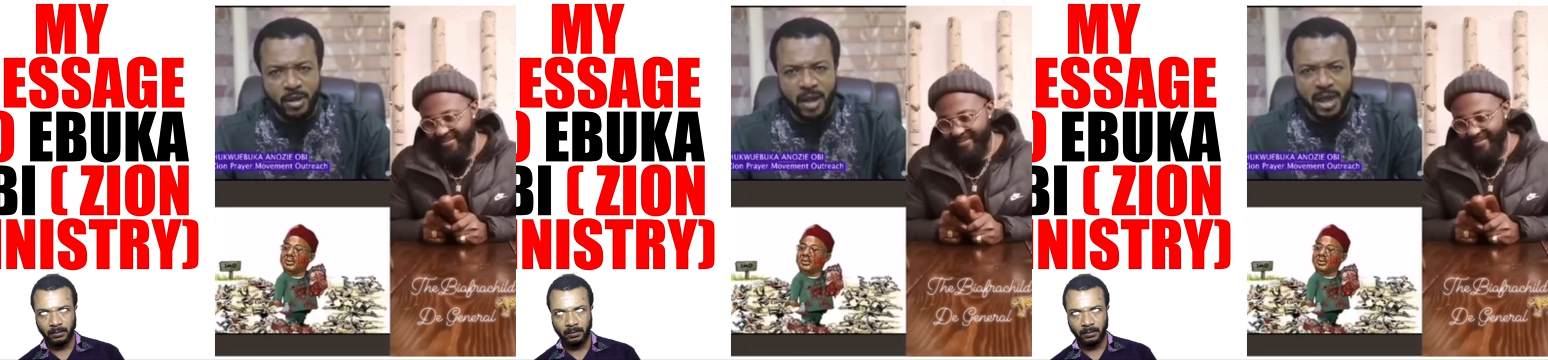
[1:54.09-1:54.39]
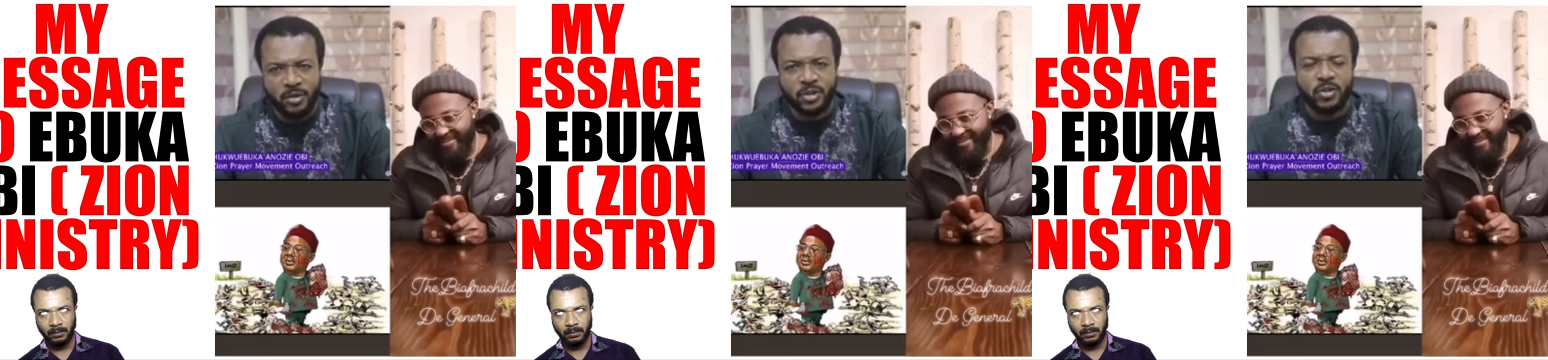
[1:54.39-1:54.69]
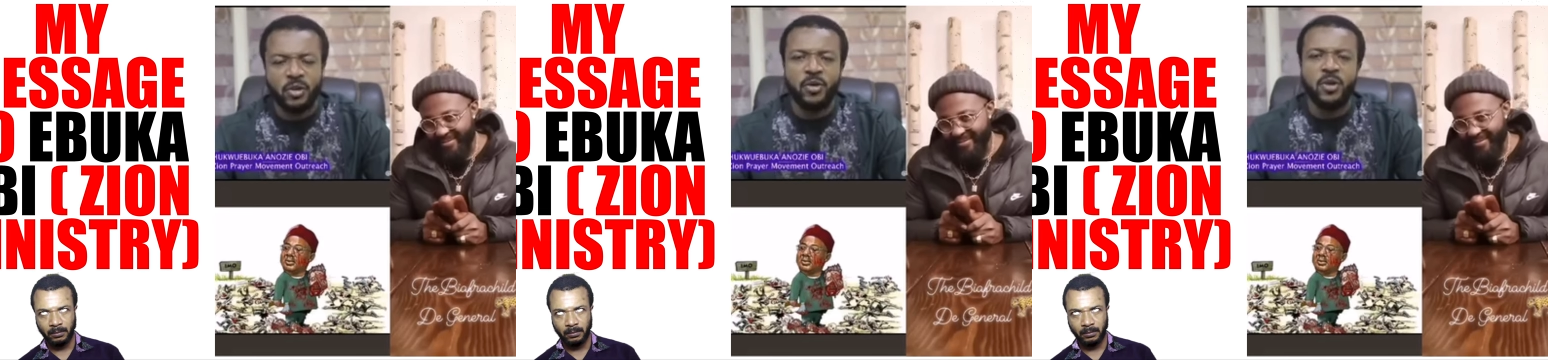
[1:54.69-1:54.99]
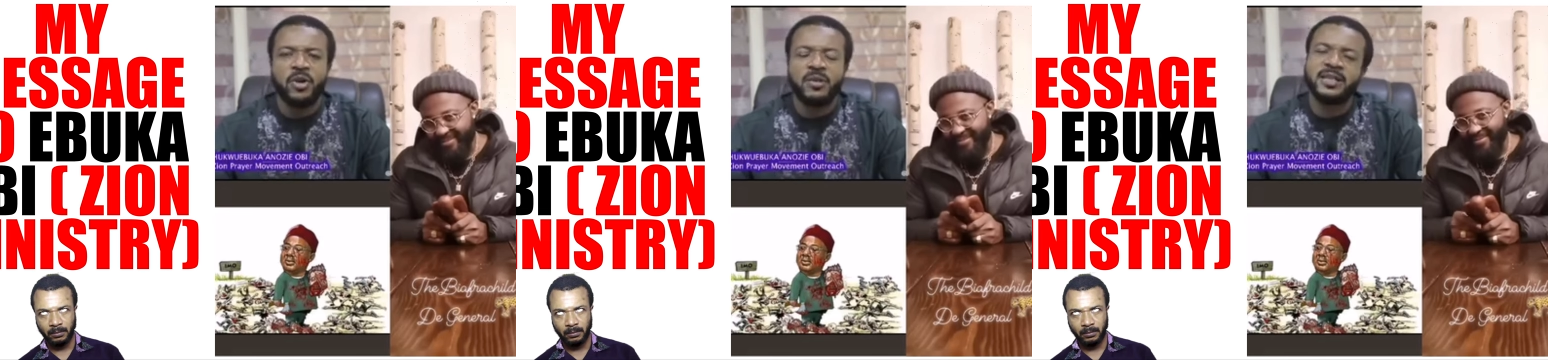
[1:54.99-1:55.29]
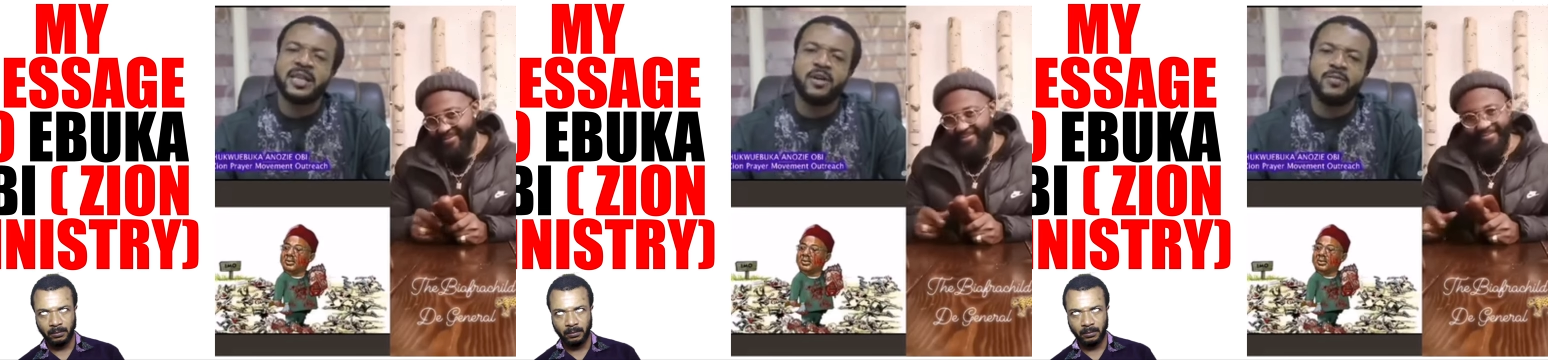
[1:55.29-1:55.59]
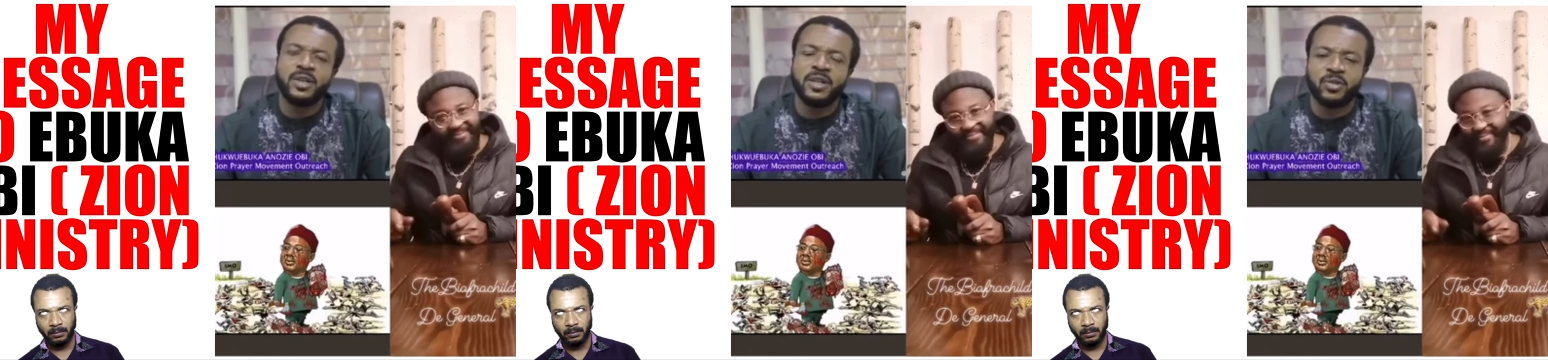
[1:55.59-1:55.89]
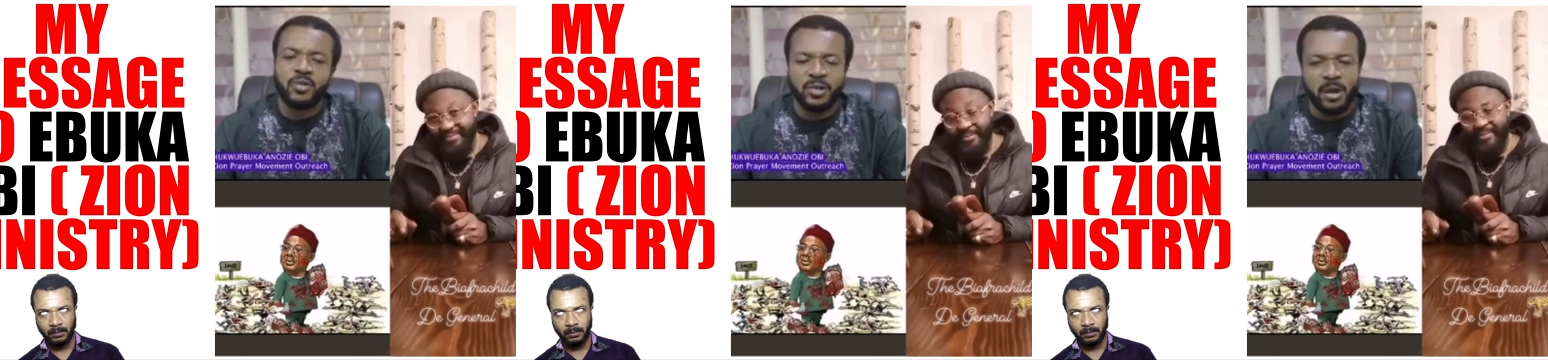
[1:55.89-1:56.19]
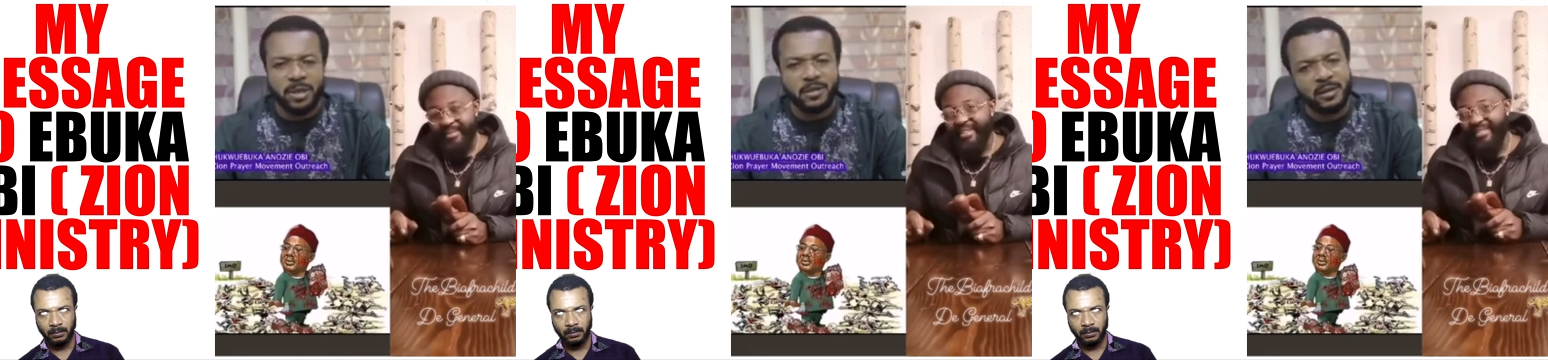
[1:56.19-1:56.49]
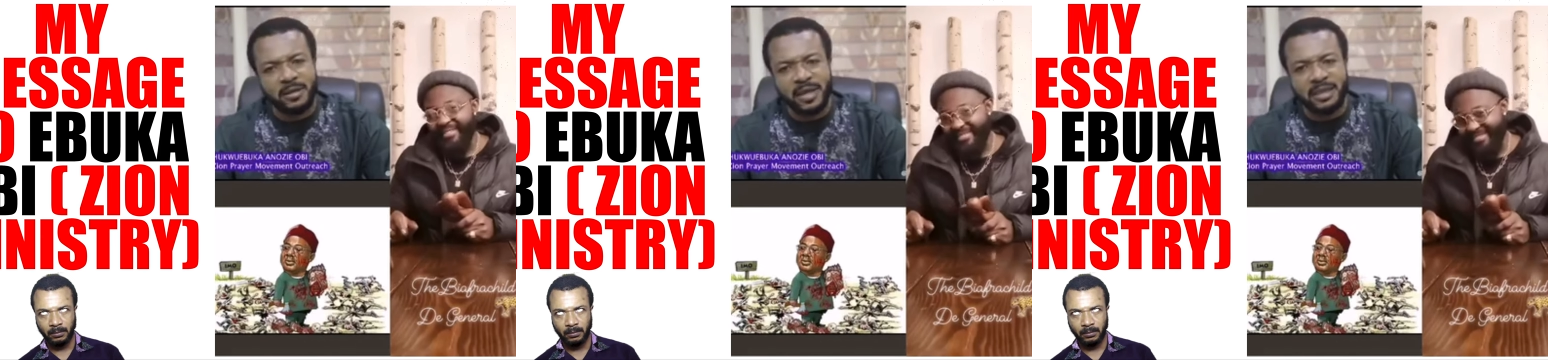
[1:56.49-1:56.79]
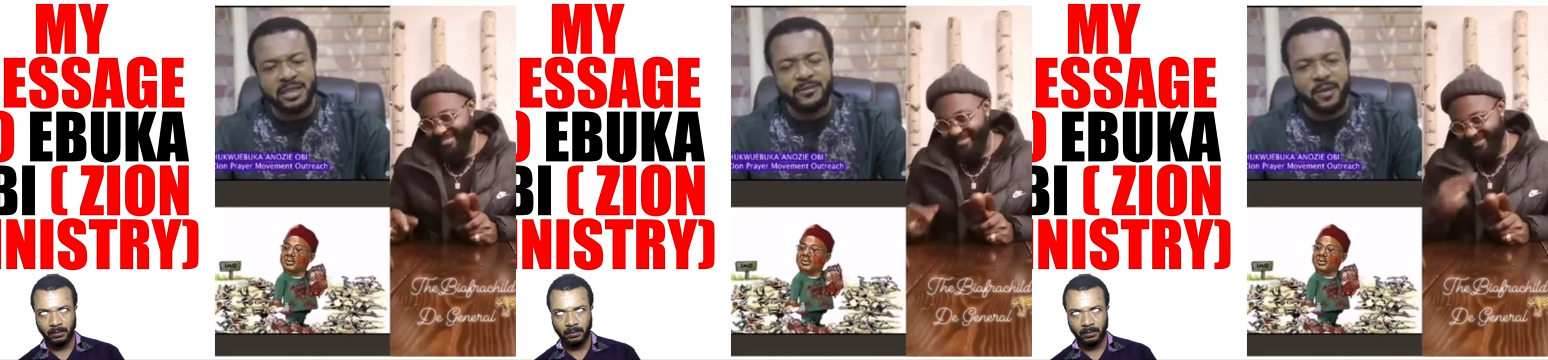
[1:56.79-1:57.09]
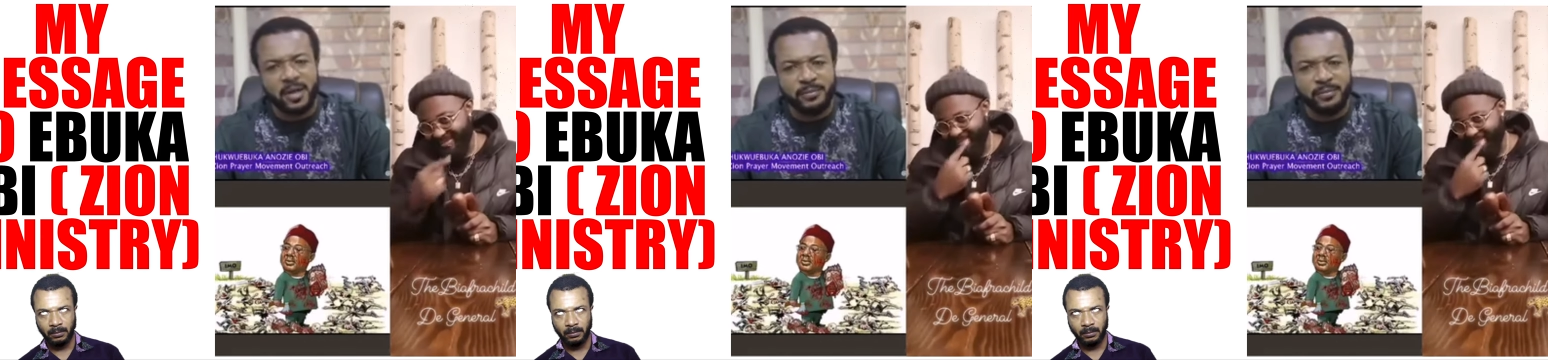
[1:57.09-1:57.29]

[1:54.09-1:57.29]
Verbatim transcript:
Speaker 1: and also the secondary school that was that is falling.